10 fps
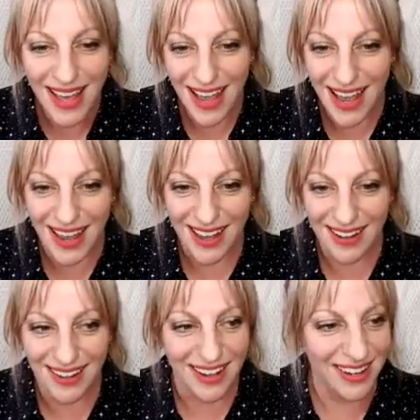
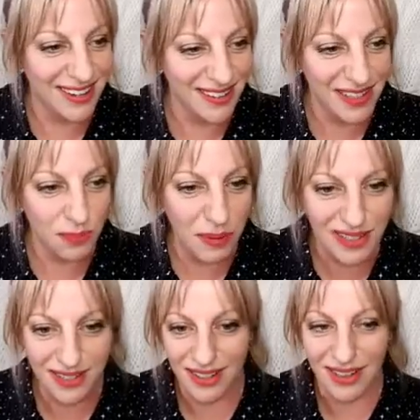And like, it's
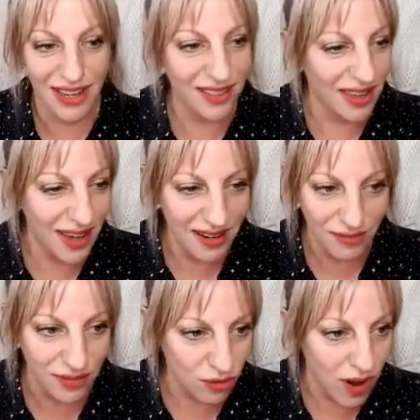basically like they kind
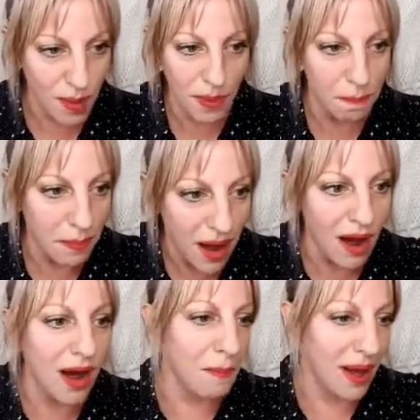of drop a
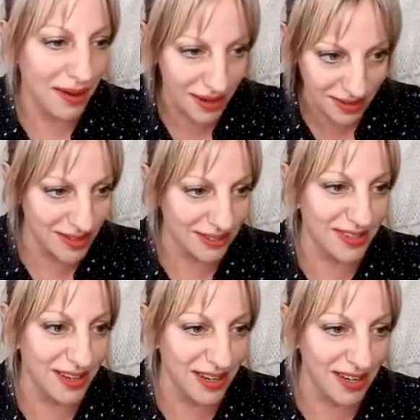bomb on us.
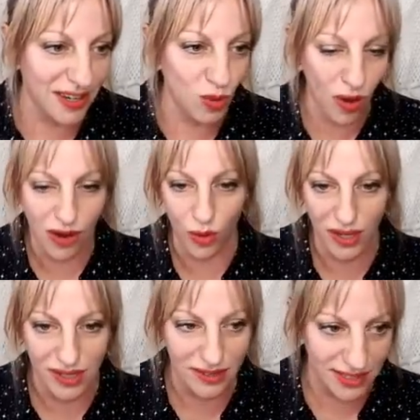It's like, you are going
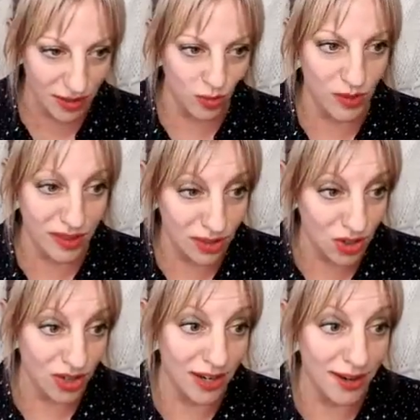to deal with this
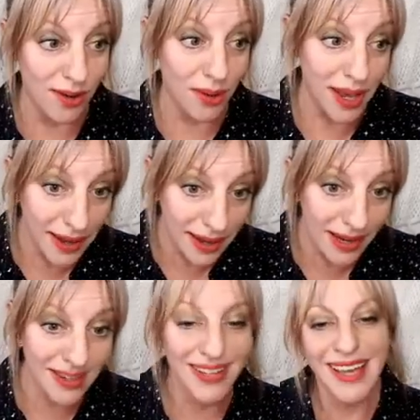shit,
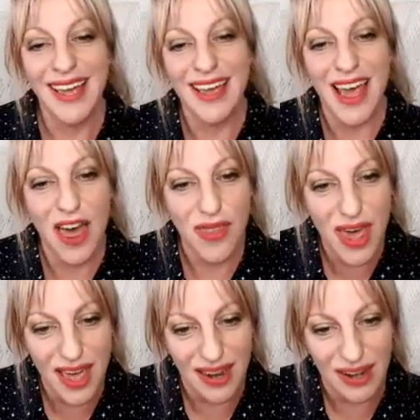okay? And
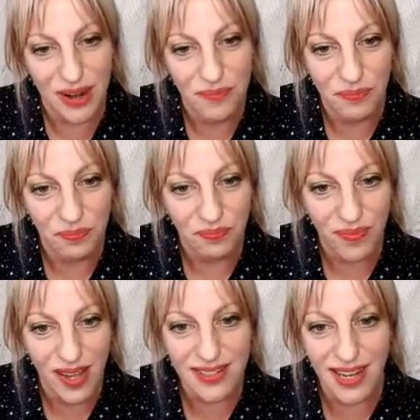then
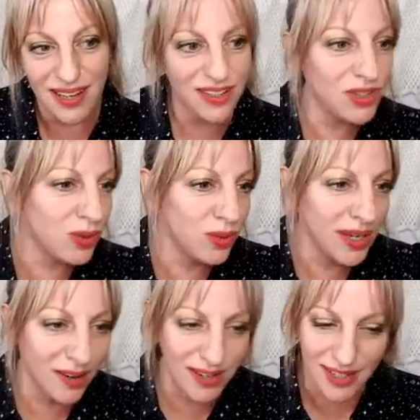it takes 2
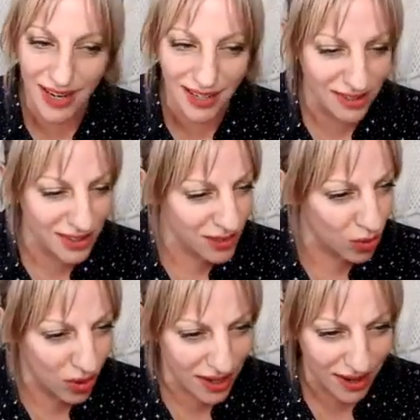years to kind of
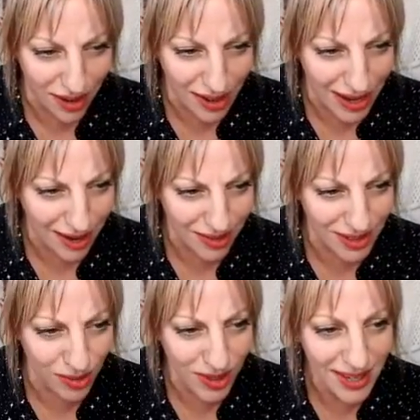sort it all out.
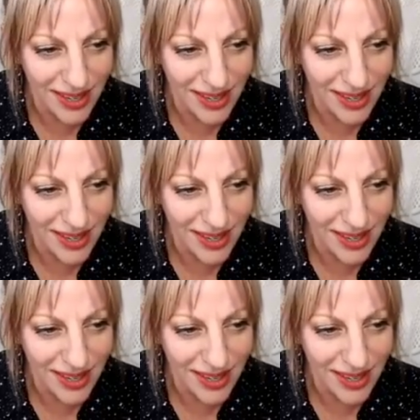So,